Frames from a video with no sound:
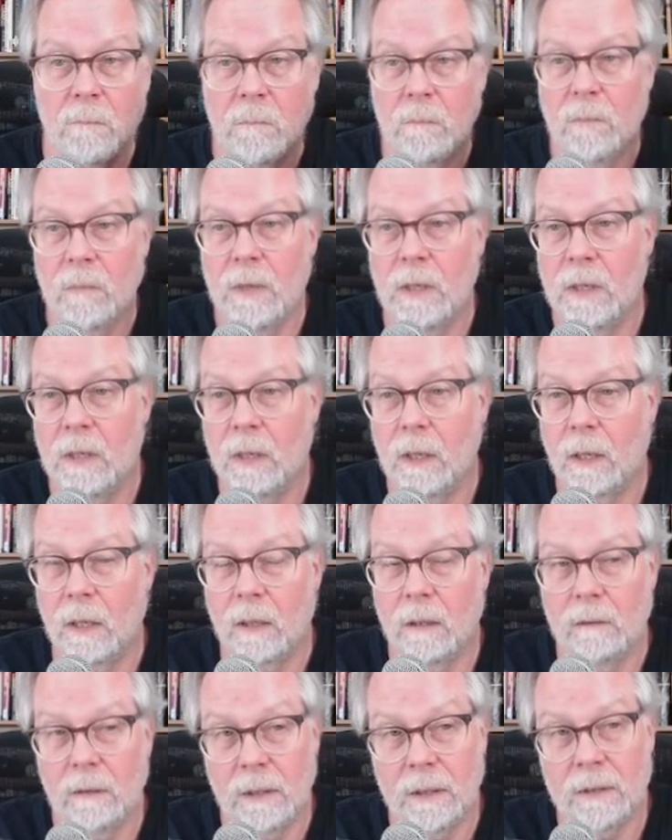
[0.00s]

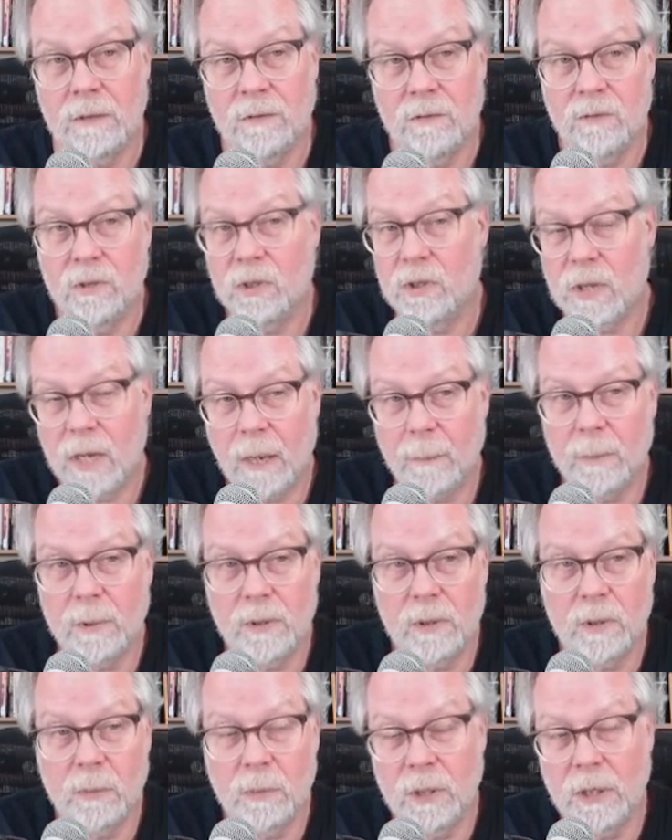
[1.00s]
It just happened
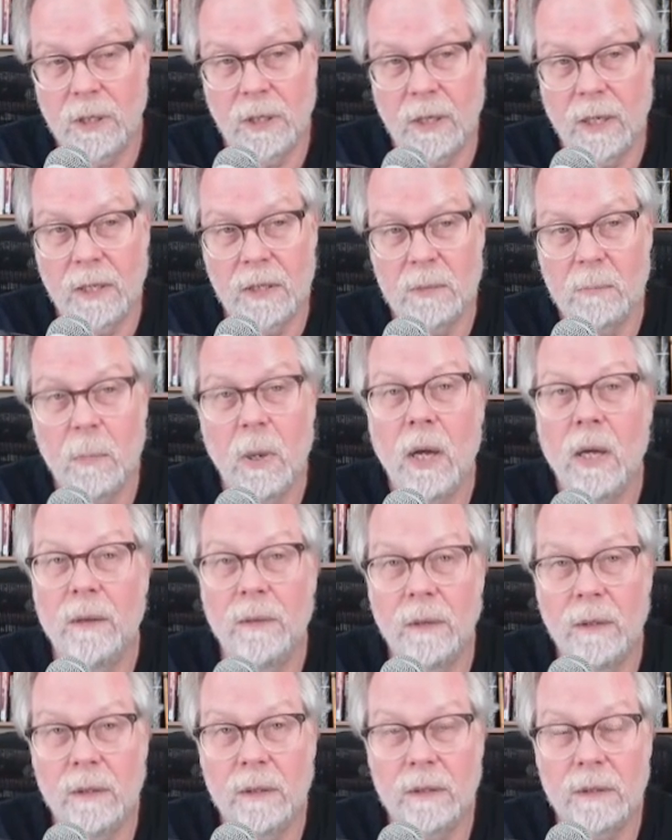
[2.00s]
to be a nice pun
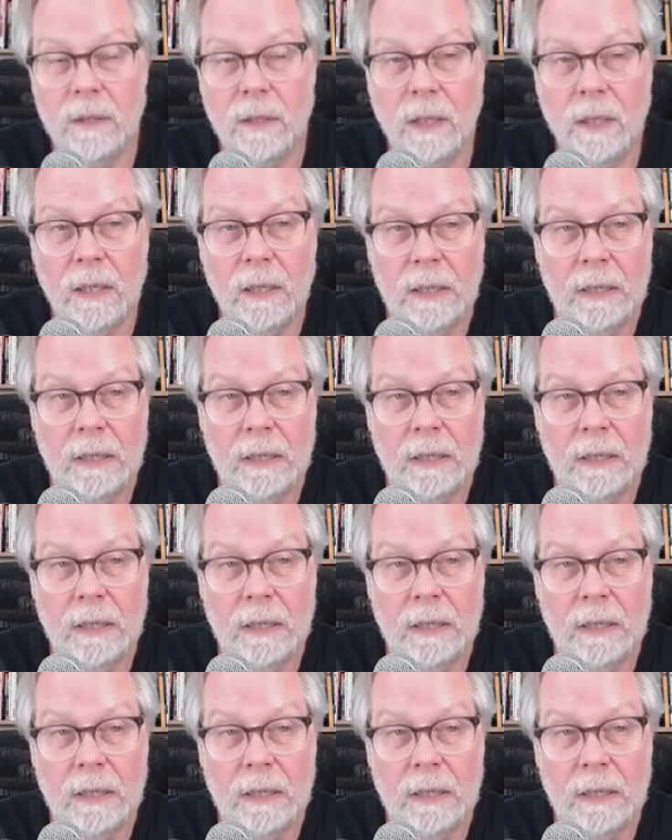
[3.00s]
that